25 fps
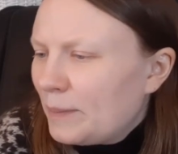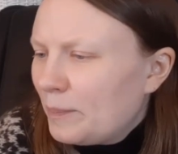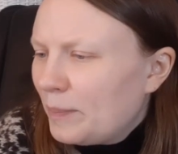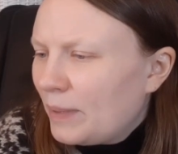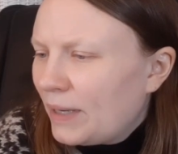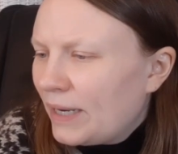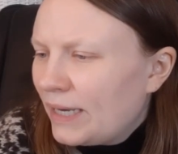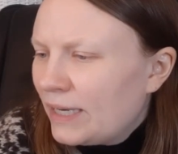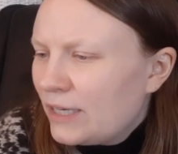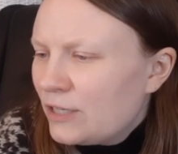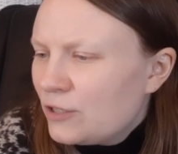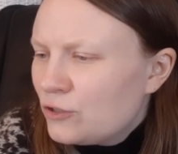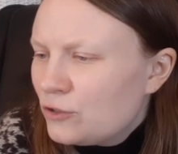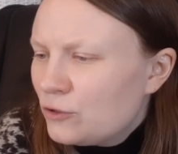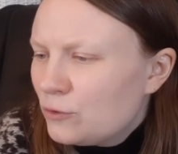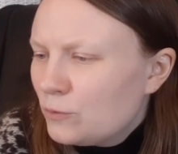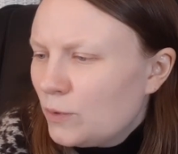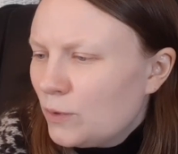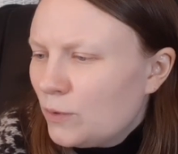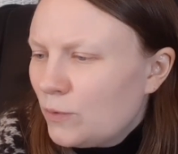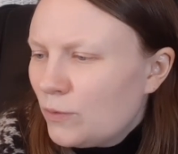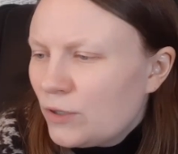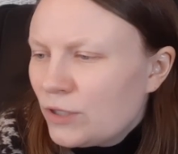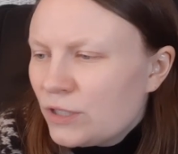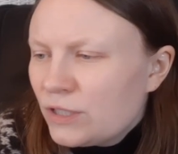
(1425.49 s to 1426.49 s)
buying
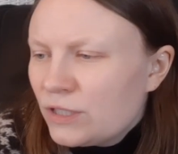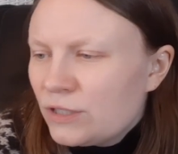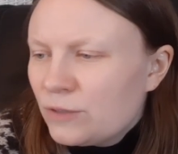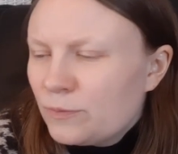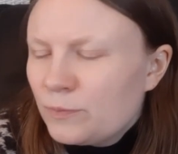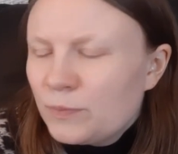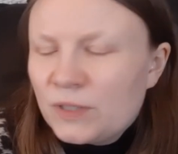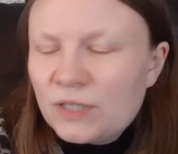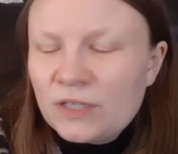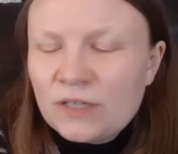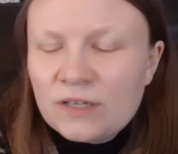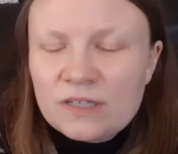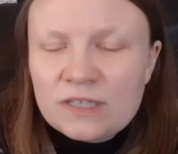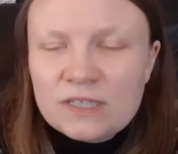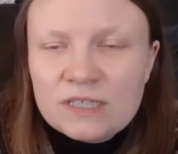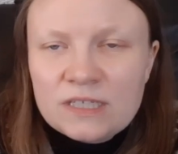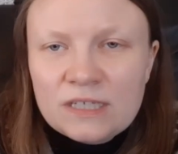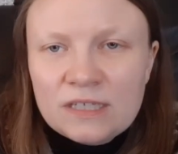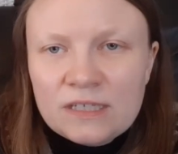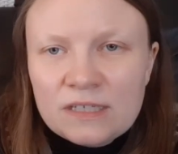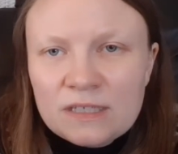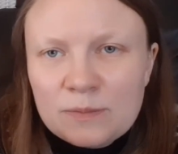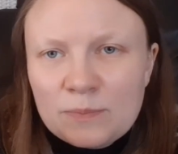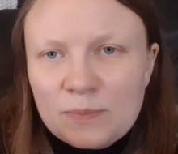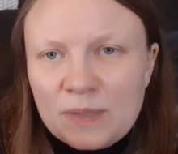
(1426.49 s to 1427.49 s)
superwash because it
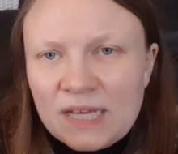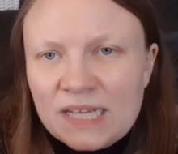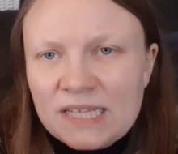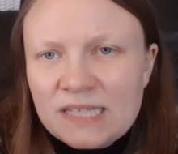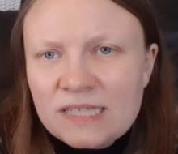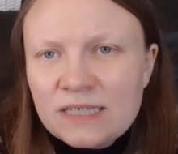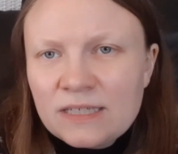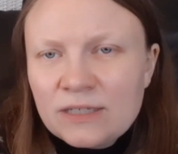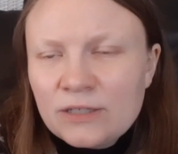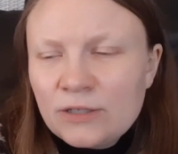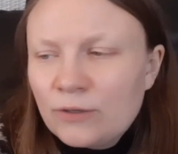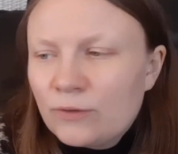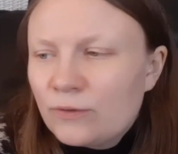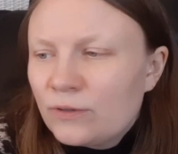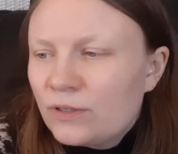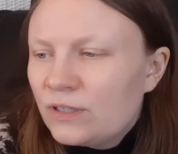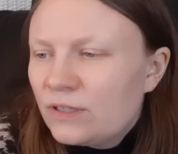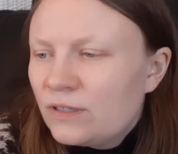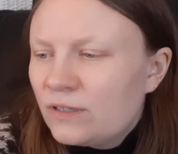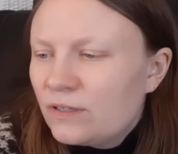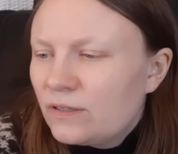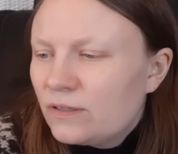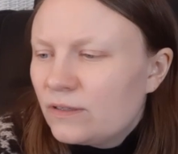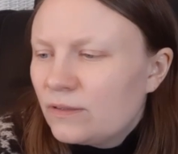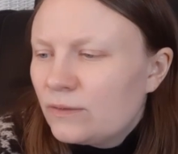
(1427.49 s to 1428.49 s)
is plastic
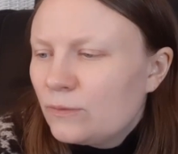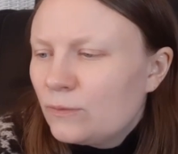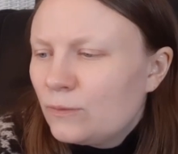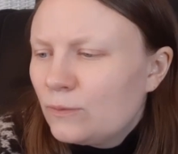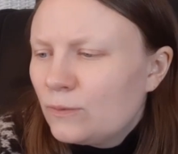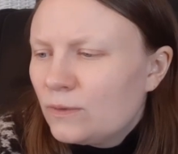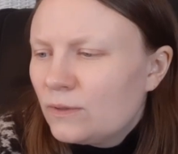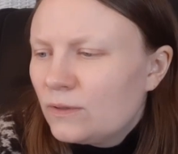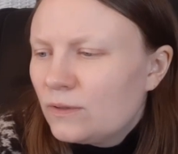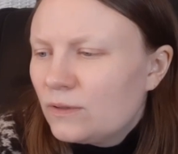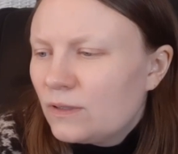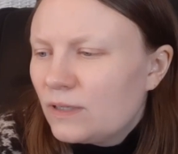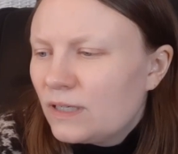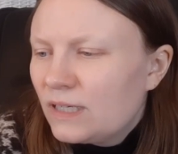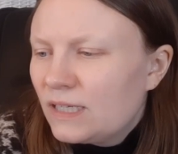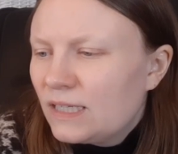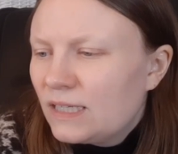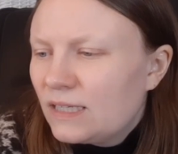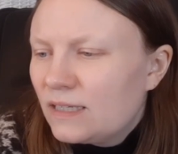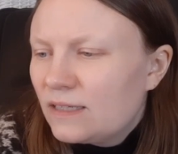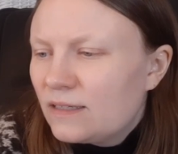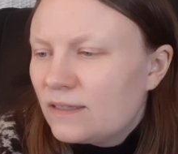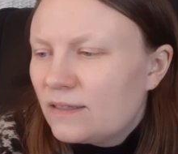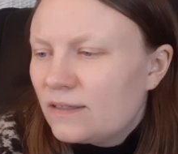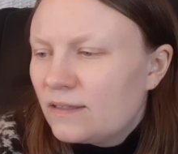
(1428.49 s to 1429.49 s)
coated wool,
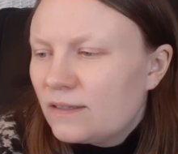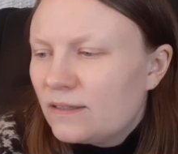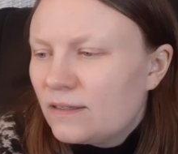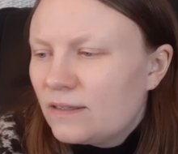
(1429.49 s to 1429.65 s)
and